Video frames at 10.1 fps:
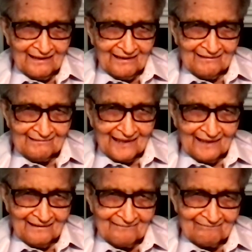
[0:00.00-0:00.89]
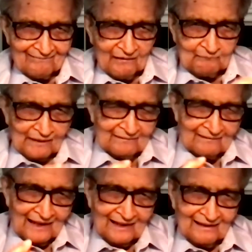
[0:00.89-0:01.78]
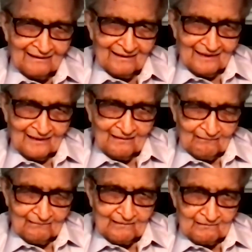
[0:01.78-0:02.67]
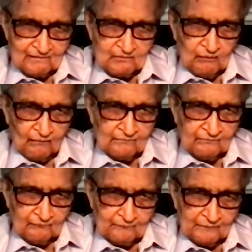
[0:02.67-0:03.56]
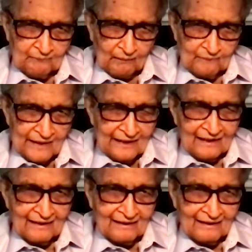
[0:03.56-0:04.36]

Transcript: Is there someone going to respond from the public?